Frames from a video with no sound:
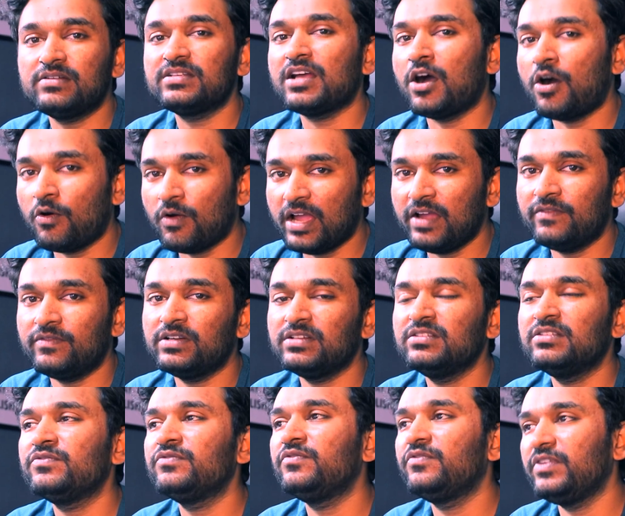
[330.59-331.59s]
However,
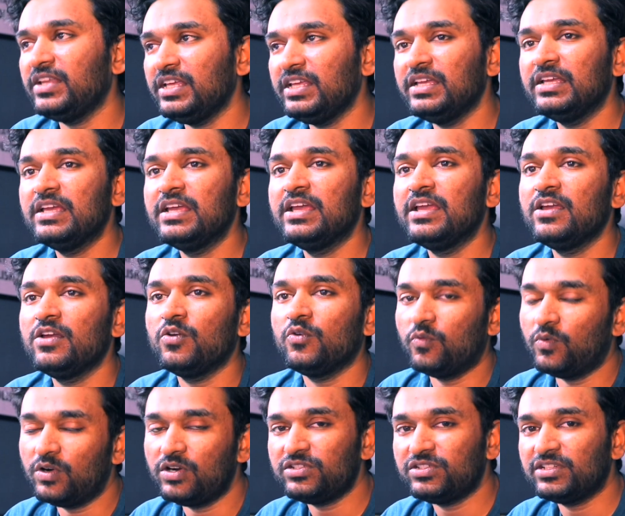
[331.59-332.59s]
the free
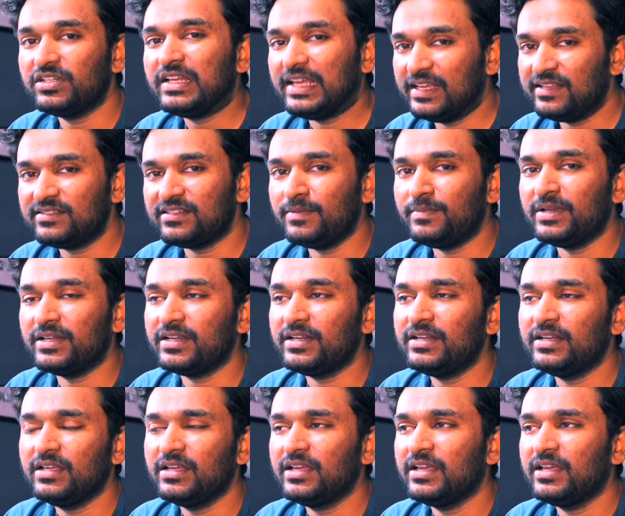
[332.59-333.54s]
version is limited,